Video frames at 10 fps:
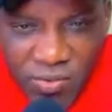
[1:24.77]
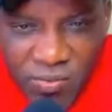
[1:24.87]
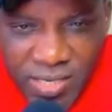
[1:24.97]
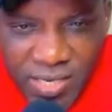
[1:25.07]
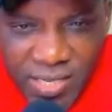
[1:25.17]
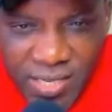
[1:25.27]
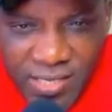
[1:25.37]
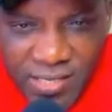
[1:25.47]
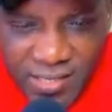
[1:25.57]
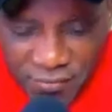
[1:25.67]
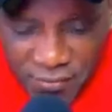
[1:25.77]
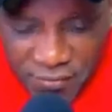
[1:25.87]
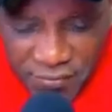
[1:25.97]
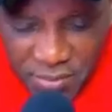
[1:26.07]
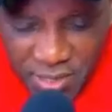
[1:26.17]
Within
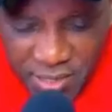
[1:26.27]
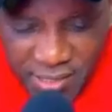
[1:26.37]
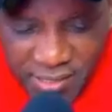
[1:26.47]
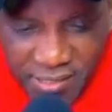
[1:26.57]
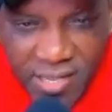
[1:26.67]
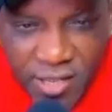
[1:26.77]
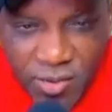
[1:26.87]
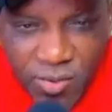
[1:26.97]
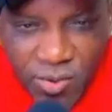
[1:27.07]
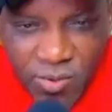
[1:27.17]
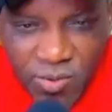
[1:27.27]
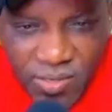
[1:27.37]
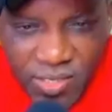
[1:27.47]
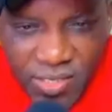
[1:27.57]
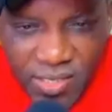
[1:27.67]
15 minutes ago,
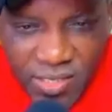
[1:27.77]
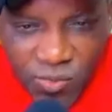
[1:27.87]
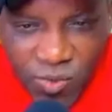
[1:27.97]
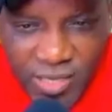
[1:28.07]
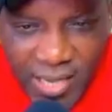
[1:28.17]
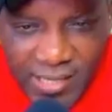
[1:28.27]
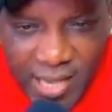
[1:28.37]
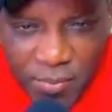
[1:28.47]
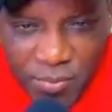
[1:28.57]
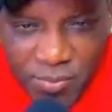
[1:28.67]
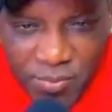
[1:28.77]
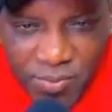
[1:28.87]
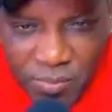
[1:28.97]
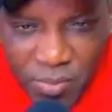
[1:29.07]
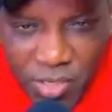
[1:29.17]
this is what has happened.
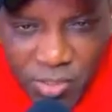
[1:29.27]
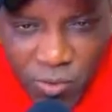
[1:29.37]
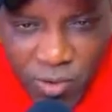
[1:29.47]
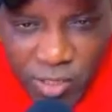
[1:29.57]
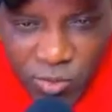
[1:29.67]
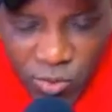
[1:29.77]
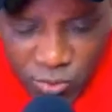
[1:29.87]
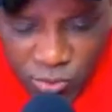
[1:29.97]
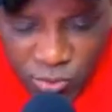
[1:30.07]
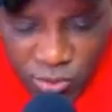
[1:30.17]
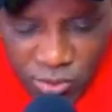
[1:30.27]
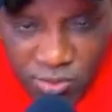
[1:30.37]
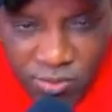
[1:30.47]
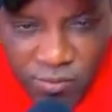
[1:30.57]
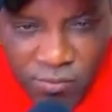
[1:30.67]
But it's always good you
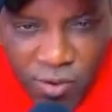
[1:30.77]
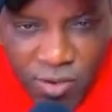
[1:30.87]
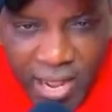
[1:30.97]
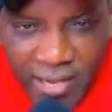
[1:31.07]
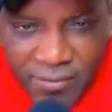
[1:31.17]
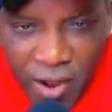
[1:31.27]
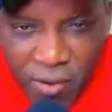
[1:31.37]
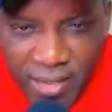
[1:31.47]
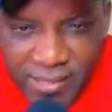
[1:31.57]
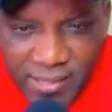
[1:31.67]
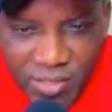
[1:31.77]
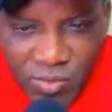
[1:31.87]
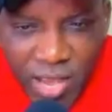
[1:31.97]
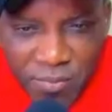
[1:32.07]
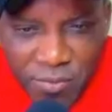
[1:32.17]
choose for like 4 hours
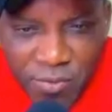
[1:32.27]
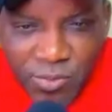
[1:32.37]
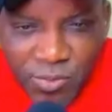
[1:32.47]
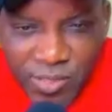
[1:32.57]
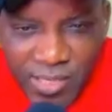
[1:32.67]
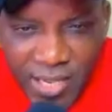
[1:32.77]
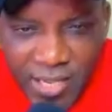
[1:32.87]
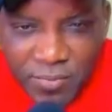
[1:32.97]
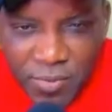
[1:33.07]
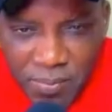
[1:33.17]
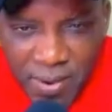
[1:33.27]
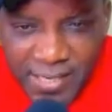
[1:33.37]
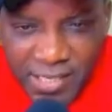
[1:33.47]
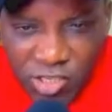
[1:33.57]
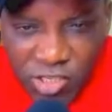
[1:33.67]
to help you to take proper
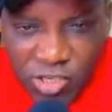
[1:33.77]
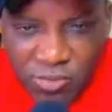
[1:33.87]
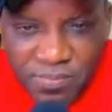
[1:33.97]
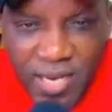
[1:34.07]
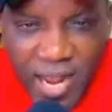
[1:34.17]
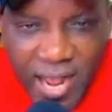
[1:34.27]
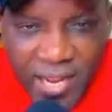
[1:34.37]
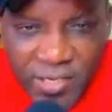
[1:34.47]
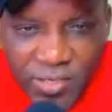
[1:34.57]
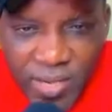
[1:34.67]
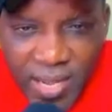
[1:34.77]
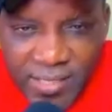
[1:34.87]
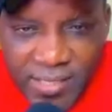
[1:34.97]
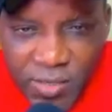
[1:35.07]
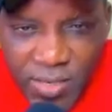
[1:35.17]
decision. And you can
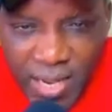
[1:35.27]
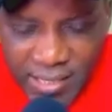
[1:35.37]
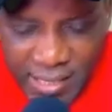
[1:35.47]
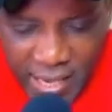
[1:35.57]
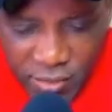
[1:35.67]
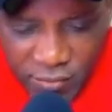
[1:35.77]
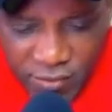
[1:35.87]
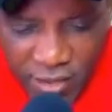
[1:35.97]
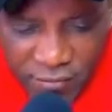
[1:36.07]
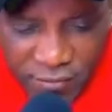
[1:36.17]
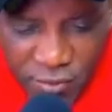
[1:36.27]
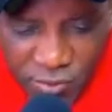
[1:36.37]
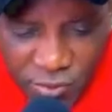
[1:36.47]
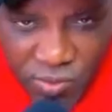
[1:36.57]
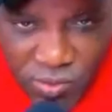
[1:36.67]
see, you can check
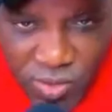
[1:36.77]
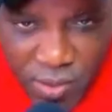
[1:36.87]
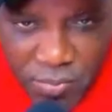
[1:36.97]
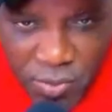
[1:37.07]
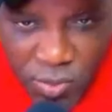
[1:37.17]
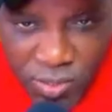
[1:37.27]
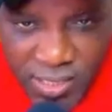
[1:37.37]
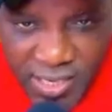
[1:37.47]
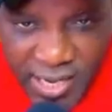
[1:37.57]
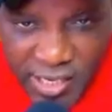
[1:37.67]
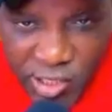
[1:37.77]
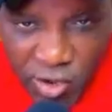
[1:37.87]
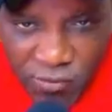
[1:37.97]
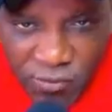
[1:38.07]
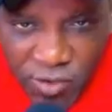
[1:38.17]
overview to help you know the nature
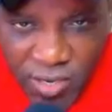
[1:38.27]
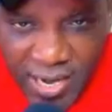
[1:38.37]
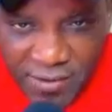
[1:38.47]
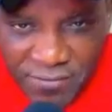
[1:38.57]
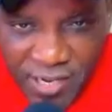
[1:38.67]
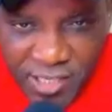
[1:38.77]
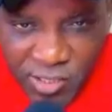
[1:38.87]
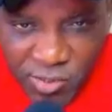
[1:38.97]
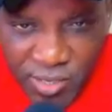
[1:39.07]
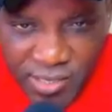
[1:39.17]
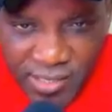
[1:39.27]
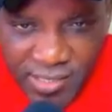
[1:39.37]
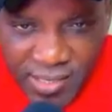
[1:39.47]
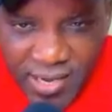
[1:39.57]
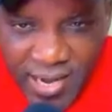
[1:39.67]
of your leverage
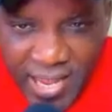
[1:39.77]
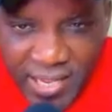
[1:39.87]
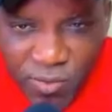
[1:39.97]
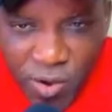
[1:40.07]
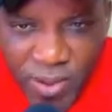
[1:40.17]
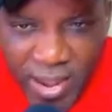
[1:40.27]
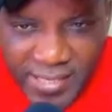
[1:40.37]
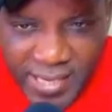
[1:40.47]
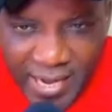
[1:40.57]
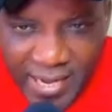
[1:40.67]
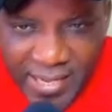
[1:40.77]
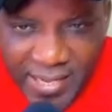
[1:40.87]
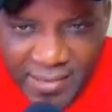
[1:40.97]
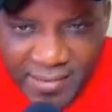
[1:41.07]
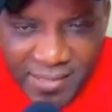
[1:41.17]
tokens. Like what we're
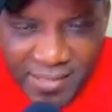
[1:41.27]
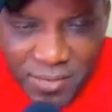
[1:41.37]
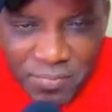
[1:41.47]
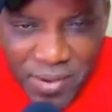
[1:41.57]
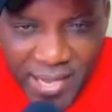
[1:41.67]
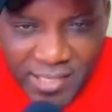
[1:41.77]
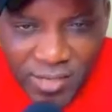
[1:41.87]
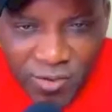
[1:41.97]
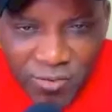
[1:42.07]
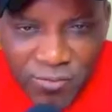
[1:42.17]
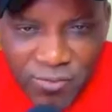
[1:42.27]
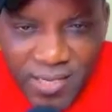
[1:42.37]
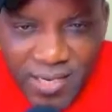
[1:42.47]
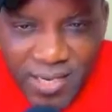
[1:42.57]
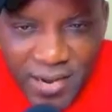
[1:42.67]
tracking, the price of
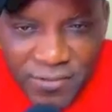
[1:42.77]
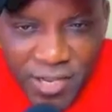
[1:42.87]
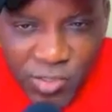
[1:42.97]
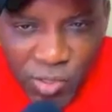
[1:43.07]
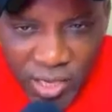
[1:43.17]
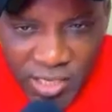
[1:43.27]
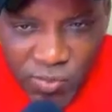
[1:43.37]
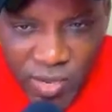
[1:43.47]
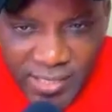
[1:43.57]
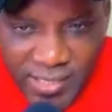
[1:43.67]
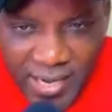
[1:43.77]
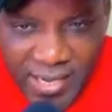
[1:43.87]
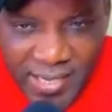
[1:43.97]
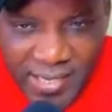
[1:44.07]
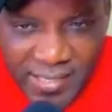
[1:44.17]
leverage tokens we're
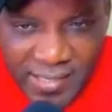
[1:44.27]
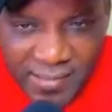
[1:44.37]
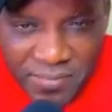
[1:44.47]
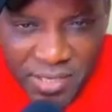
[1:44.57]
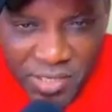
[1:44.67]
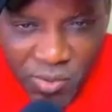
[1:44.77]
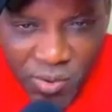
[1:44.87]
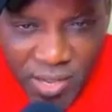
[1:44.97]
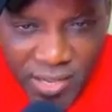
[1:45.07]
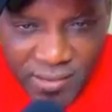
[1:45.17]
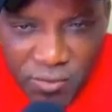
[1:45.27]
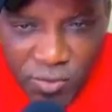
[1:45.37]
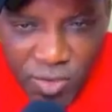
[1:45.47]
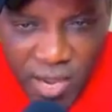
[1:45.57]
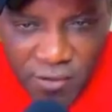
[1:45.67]
tracking is Bitcoin.
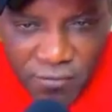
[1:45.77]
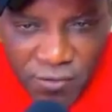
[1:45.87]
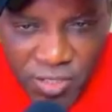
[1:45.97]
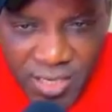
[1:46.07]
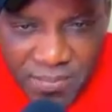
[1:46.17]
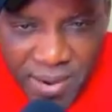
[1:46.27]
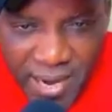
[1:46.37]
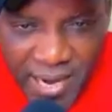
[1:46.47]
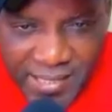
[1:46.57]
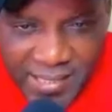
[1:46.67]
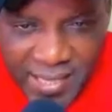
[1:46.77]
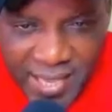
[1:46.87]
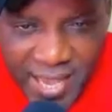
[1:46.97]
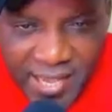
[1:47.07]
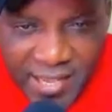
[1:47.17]
You can view the rebalancing
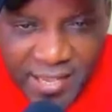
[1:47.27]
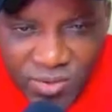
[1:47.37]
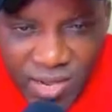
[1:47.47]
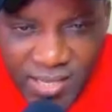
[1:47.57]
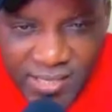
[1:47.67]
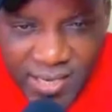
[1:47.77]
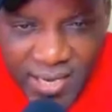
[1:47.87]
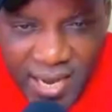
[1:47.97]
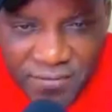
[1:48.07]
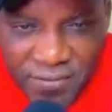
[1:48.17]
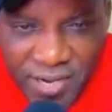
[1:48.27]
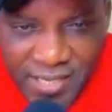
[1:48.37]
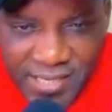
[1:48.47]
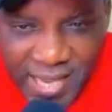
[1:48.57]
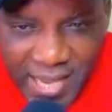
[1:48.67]
here. You can see
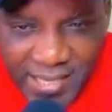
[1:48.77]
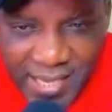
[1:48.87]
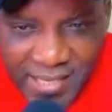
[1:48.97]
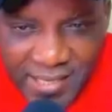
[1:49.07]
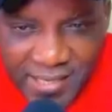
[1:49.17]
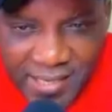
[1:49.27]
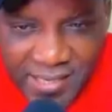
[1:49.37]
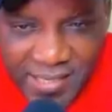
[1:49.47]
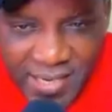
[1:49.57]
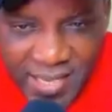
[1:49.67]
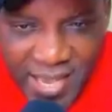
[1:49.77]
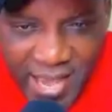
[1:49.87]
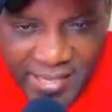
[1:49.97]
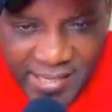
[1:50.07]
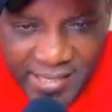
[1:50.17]
leverage target is
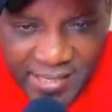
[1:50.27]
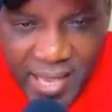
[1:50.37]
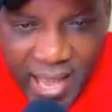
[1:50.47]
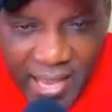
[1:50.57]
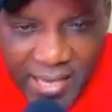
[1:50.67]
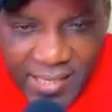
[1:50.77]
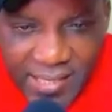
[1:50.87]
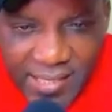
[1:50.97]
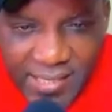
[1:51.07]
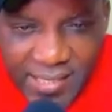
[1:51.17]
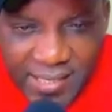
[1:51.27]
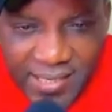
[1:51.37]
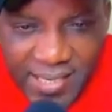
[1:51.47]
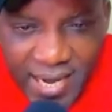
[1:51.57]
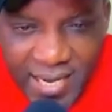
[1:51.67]
3S, and this is
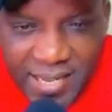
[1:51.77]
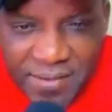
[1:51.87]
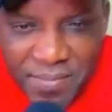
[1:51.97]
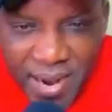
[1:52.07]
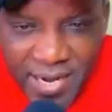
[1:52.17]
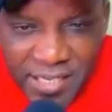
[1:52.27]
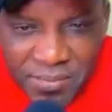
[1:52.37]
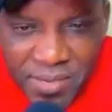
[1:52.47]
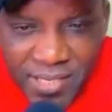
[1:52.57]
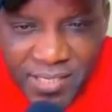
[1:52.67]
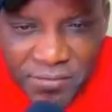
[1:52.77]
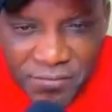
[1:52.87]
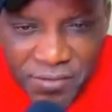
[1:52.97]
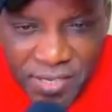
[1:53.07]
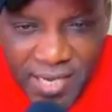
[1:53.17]
daily management
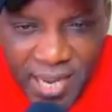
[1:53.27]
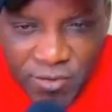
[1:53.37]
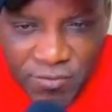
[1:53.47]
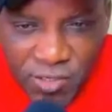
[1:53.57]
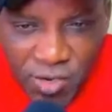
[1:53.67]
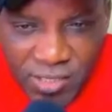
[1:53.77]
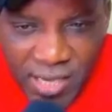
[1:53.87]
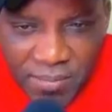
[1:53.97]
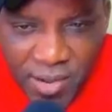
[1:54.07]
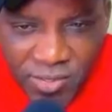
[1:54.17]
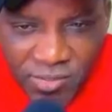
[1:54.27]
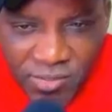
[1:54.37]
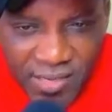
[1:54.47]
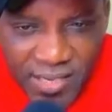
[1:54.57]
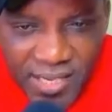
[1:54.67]
fee that we've talked about
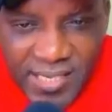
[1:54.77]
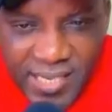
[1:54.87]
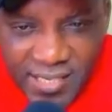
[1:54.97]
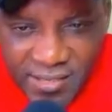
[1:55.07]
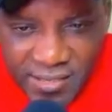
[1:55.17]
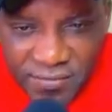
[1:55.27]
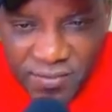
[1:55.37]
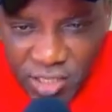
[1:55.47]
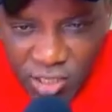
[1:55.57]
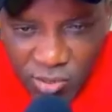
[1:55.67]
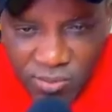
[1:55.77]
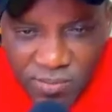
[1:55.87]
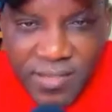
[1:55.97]
in this video.